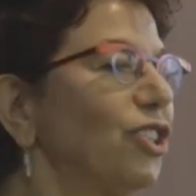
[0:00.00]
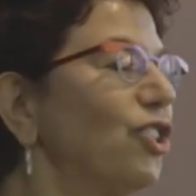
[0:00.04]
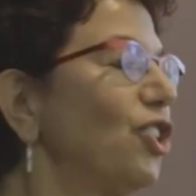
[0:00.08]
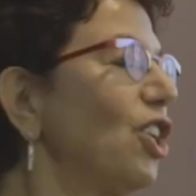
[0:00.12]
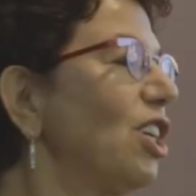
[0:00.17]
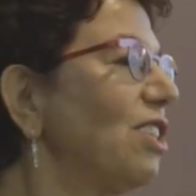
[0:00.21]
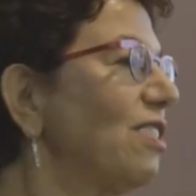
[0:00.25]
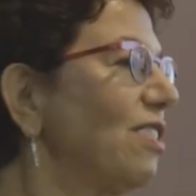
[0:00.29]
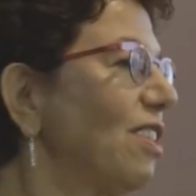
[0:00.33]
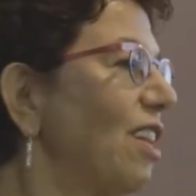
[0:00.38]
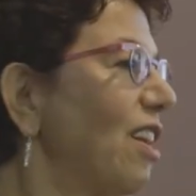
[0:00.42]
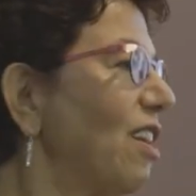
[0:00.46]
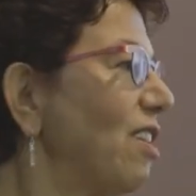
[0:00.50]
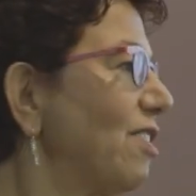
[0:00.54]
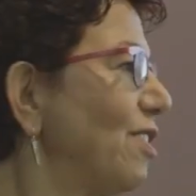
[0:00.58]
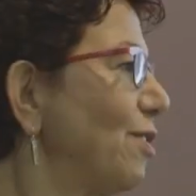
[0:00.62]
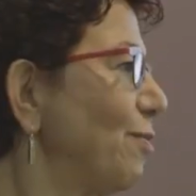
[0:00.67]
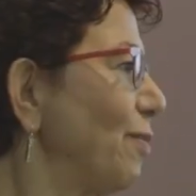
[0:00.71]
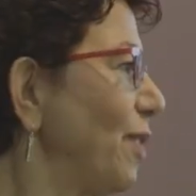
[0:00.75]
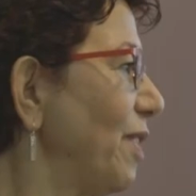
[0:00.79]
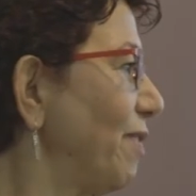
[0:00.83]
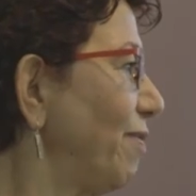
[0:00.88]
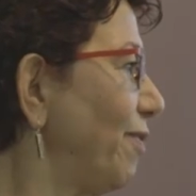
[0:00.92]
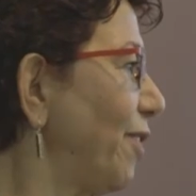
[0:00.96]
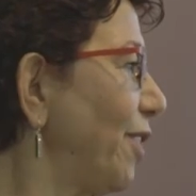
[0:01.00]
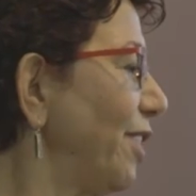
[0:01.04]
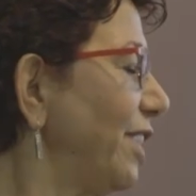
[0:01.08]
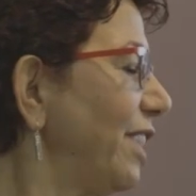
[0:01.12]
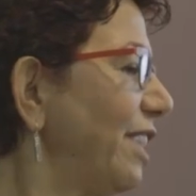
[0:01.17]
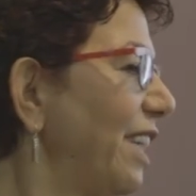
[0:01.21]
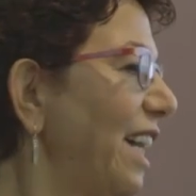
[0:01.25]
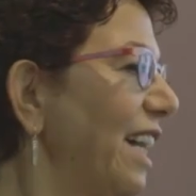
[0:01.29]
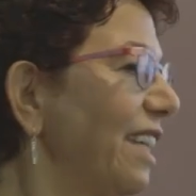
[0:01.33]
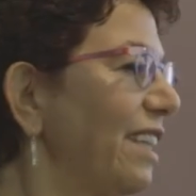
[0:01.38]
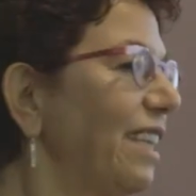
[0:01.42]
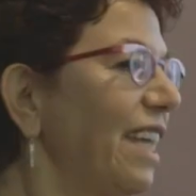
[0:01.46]
just lost my
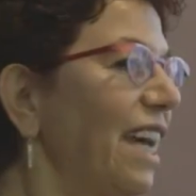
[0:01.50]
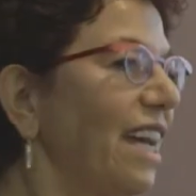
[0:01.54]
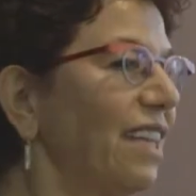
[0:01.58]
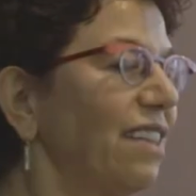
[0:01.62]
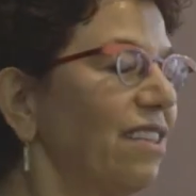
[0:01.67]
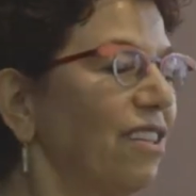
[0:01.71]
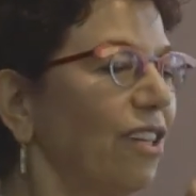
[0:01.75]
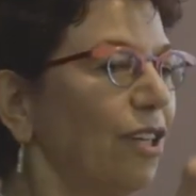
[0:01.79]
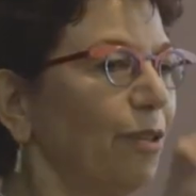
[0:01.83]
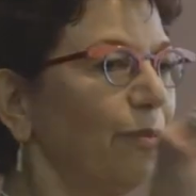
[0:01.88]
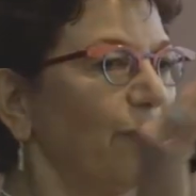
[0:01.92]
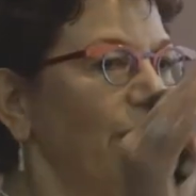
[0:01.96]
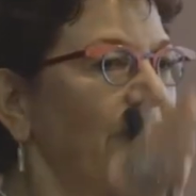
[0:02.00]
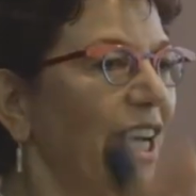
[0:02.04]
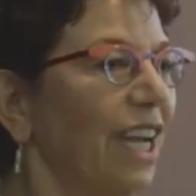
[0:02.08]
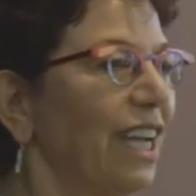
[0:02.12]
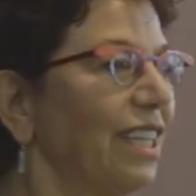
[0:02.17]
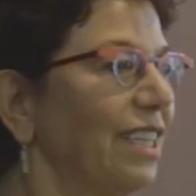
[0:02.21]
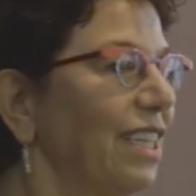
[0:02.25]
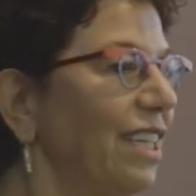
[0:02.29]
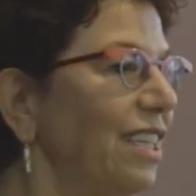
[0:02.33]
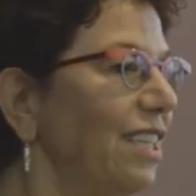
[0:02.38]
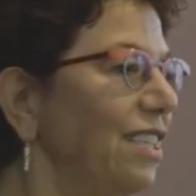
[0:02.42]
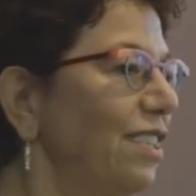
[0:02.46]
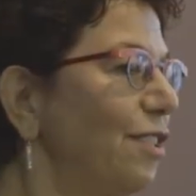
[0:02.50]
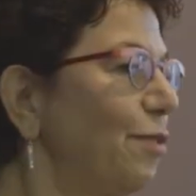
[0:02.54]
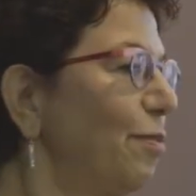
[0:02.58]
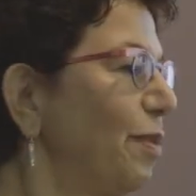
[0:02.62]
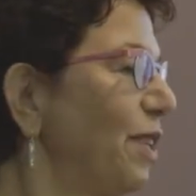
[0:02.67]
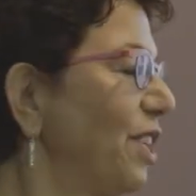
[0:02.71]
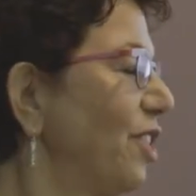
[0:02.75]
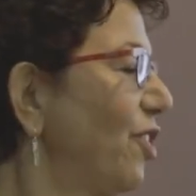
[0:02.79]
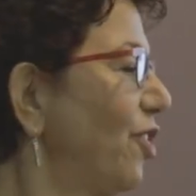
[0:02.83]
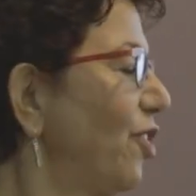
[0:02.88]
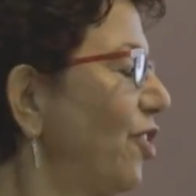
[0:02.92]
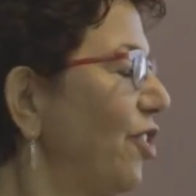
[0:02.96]
father at that time. I had his
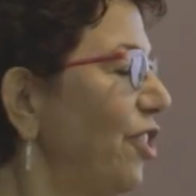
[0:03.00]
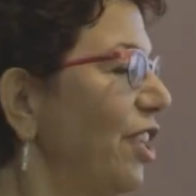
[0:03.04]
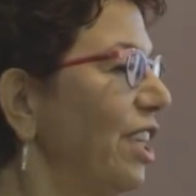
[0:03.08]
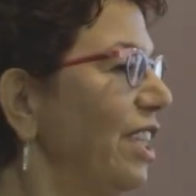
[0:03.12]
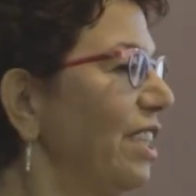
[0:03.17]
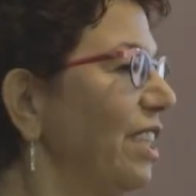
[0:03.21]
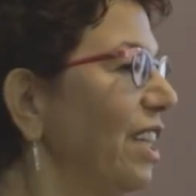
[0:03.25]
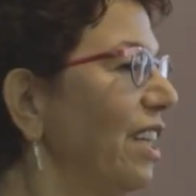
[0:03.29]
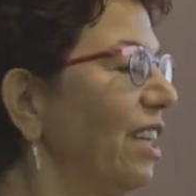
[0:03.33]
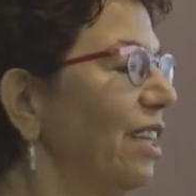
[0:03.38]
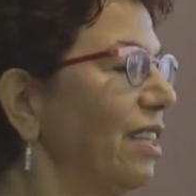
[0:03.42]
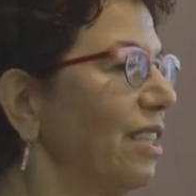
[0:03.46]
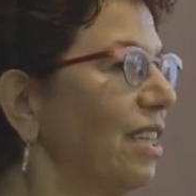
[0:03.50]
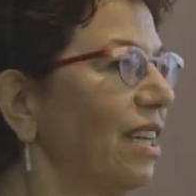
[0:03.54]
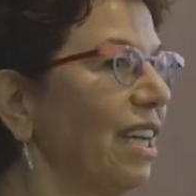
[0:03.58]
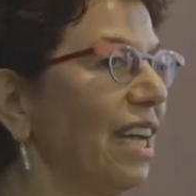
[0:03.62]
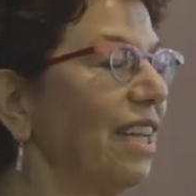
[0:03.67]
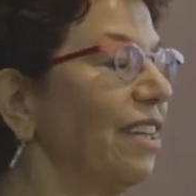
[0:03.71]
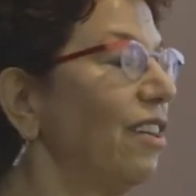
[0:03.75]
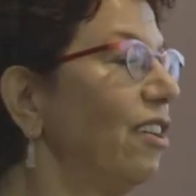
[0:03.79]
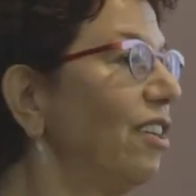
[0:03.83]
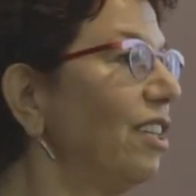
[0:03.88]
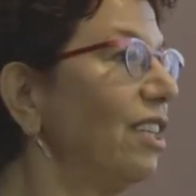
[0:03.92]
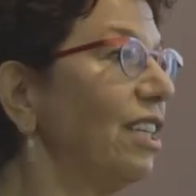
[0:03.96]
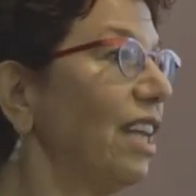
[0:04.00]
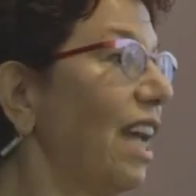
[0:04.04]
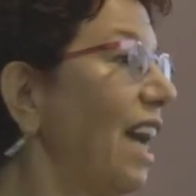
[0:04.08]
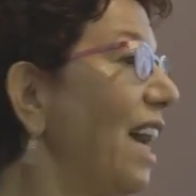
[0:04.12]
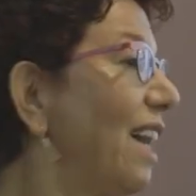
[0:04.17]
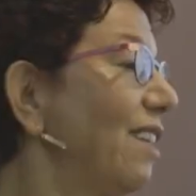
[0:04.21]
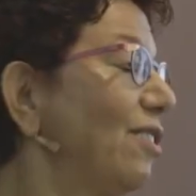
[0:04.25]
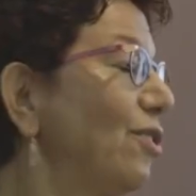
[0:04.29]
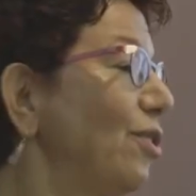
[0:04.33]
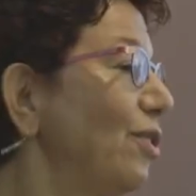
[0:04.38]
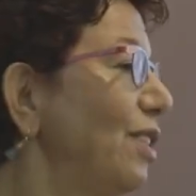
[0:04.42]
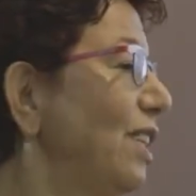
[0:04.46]
picture, and I
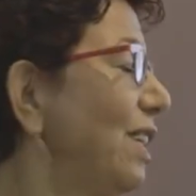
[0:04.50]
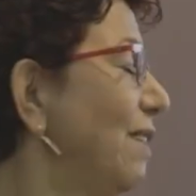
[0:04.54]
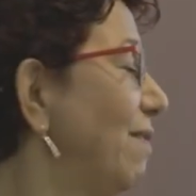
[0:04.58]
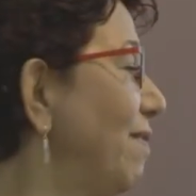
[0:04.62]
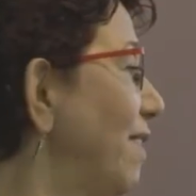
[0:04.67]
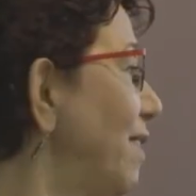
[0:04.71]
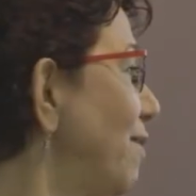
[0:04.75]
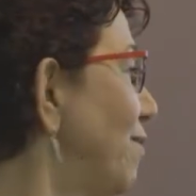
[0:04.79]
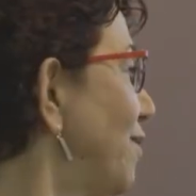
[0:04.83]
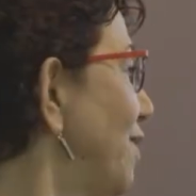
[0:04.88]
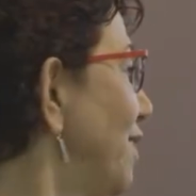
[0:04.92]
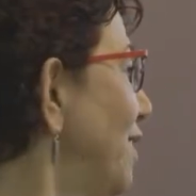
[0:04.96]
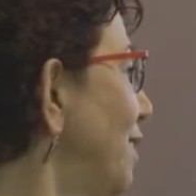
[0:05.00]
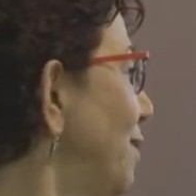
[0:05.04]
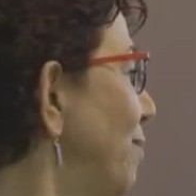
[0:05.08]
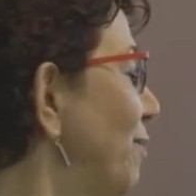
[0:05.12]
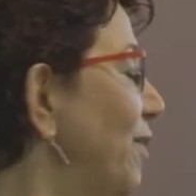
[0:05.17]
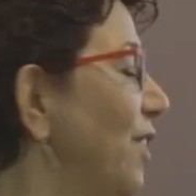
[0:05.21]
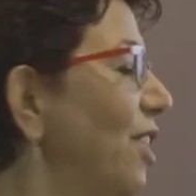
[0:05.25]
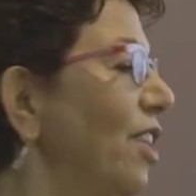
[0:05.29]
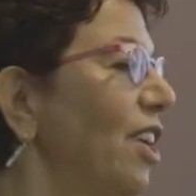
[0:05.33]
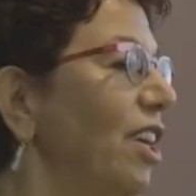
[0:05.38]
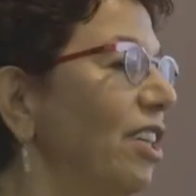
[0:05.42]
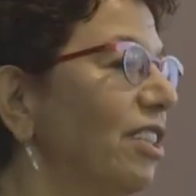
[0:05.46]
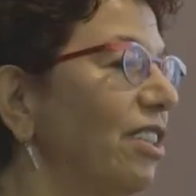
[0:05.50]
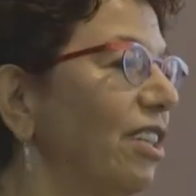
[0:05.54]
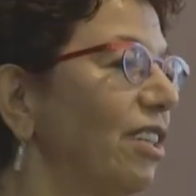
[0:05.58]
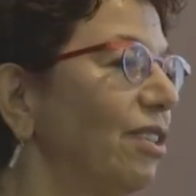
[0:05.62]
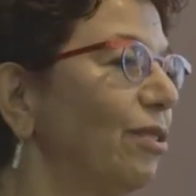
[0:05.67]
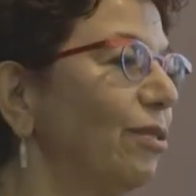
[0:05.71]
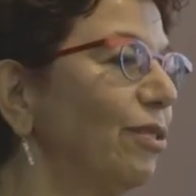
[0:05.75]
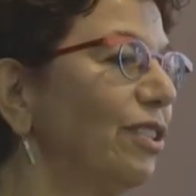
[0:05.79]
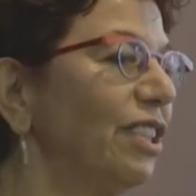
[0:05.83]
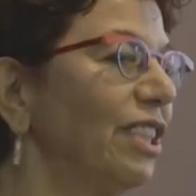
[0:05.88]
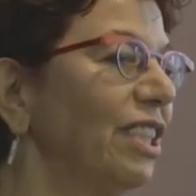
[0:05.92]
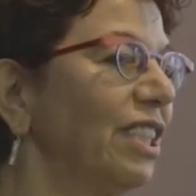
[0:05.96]
had to leave everything behind. I
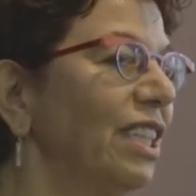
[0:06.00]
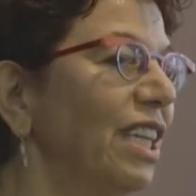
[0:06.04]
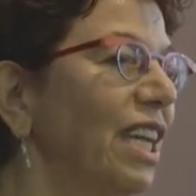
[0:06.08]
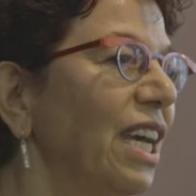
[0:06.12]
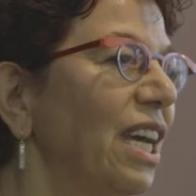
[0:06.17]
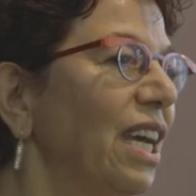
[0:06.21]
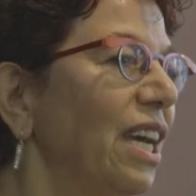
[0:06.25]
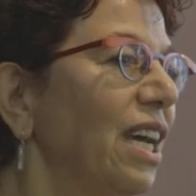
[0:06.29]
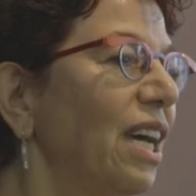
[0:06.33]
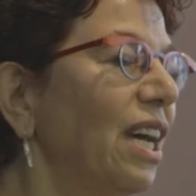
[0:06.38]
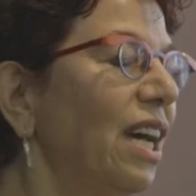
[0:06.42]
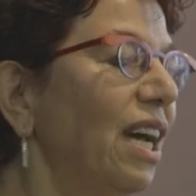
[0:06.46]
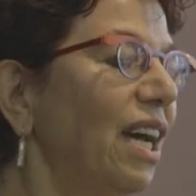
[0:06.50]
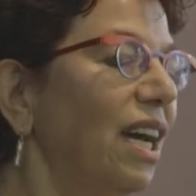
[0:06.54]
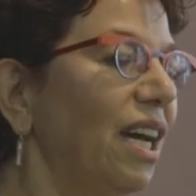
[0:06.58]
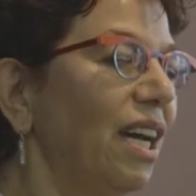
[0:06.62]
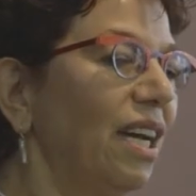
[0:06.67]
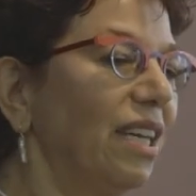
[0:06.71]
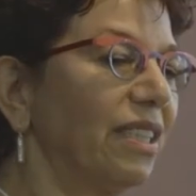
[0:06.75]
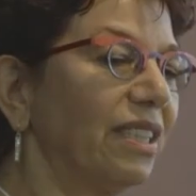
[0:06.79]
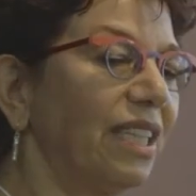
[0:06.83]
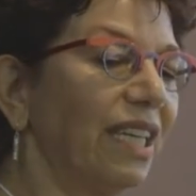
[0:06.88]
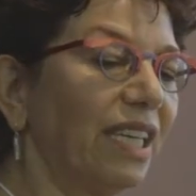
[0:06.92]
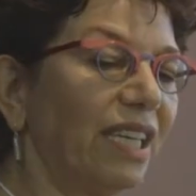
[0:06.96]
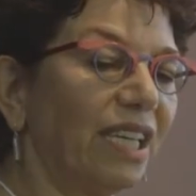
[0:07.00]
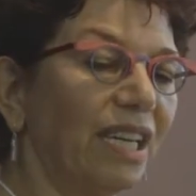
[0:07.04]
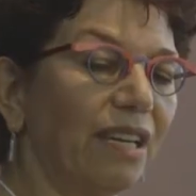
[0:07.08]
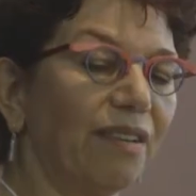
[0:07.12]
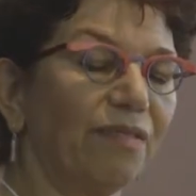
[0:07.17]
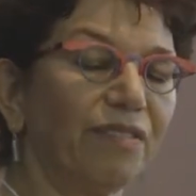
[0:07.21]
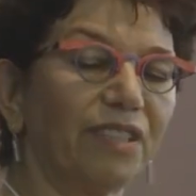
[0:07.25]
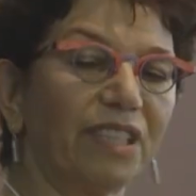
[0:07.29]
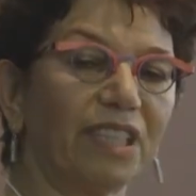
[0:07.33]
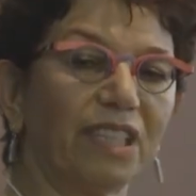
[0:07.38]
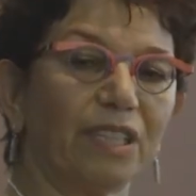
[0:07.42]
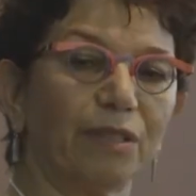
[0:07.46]
couldn't take
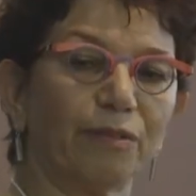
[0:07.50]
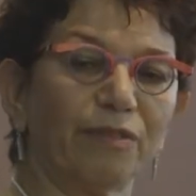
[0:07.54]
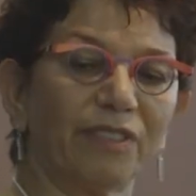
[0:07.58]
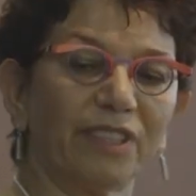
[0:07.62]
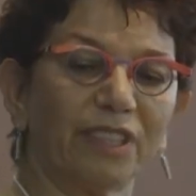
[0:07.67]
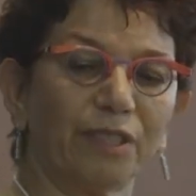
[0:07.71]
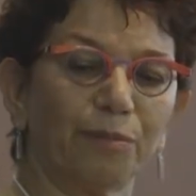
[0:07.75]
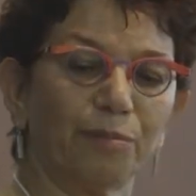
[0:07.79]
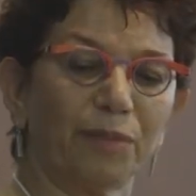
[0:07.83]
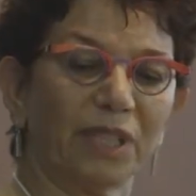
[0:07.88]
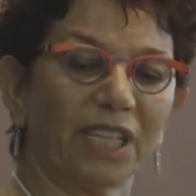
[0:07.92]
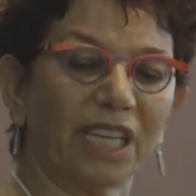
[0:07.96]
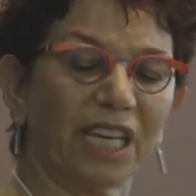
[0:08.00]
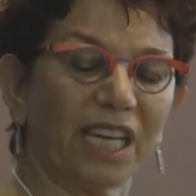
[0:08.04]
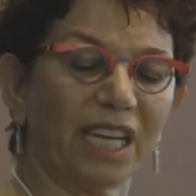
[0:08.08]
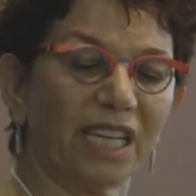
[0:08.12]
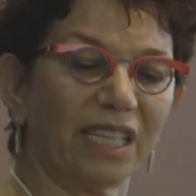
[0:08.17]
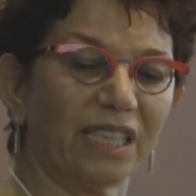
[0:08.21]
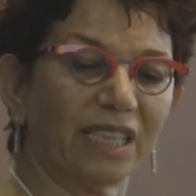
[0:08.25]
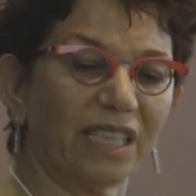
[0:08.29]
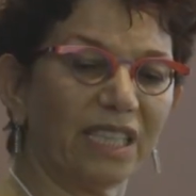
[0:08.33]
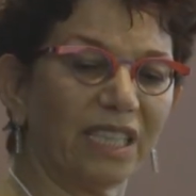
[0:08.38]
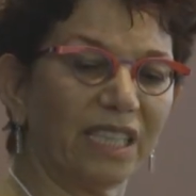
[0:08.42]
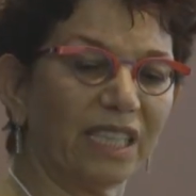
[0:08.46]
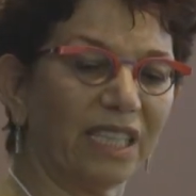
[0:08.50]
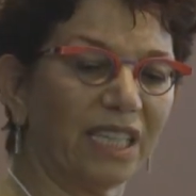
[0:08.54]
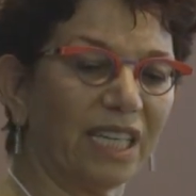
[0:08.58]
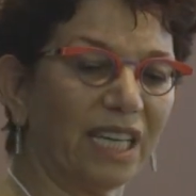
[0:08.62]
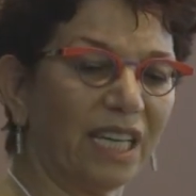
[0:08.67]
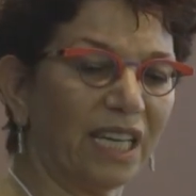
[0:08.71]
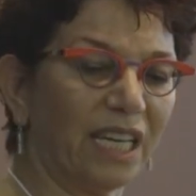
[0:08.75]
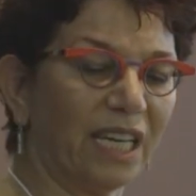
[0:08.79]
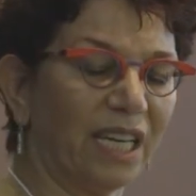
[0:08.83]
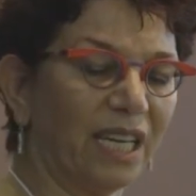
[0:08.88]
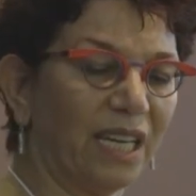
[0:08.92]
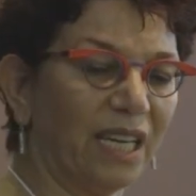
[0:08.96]
everything with me. And
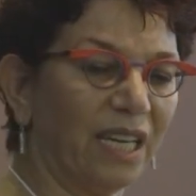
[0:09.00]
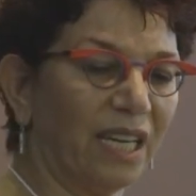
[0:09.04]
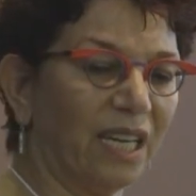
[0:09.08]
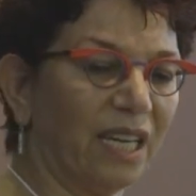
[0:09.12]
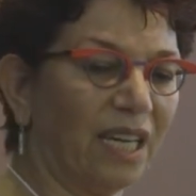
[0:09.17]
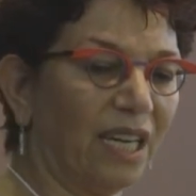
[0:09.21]
then,